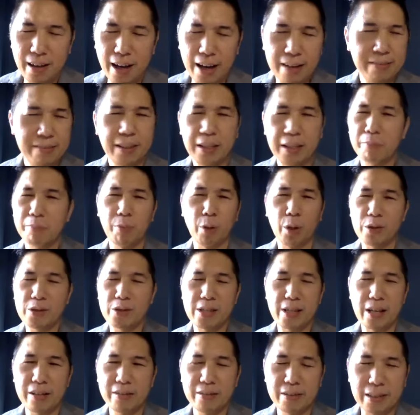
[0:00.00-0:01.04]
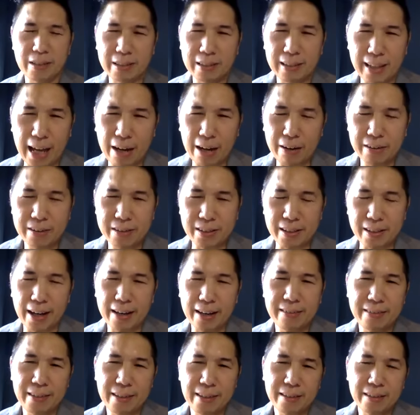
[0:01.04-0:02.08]
I think it boils down to clarity. I
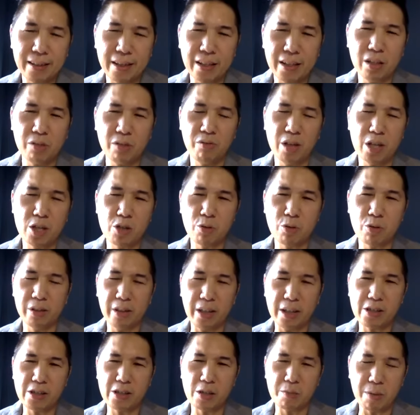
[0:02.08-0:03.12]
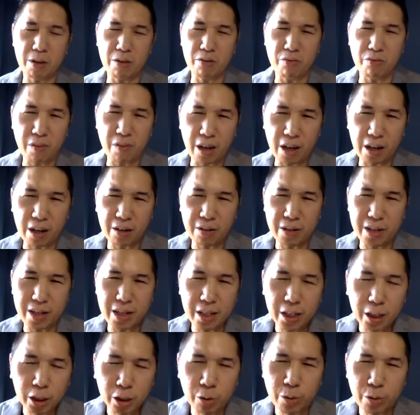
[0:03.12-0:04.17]
think the individual needs to be
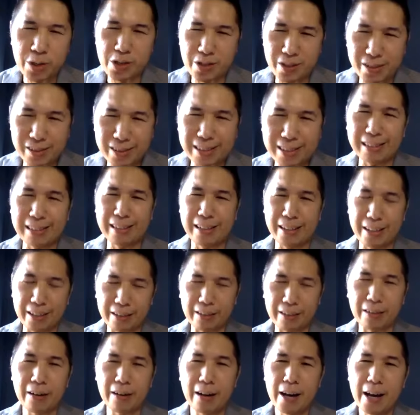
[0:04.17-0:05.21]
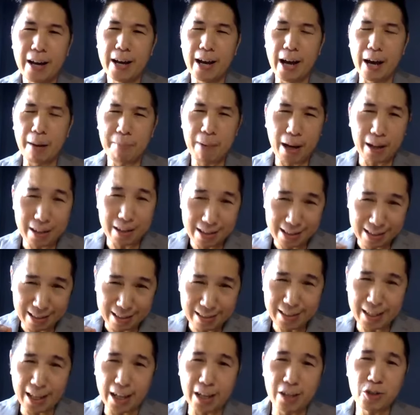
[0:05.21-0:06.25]
very crystal clear about his
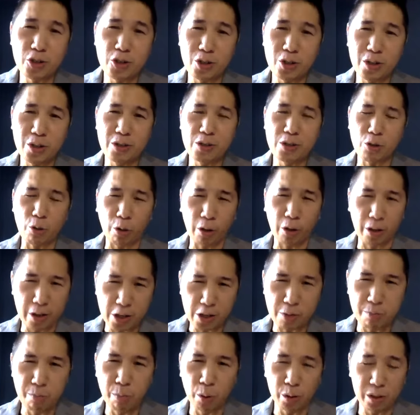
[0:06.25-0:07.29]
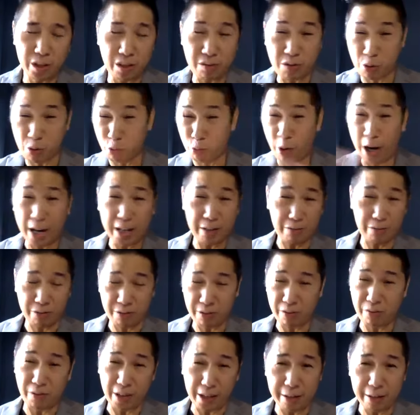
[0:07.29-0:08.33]
intentions or his motives right from
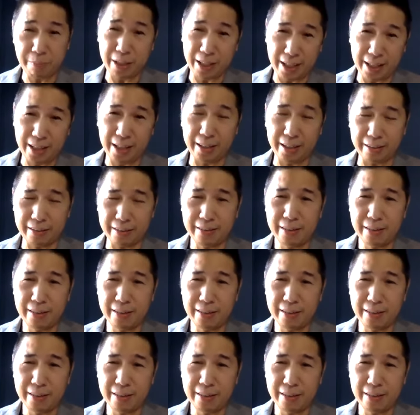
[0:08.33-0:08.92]
the very beginning.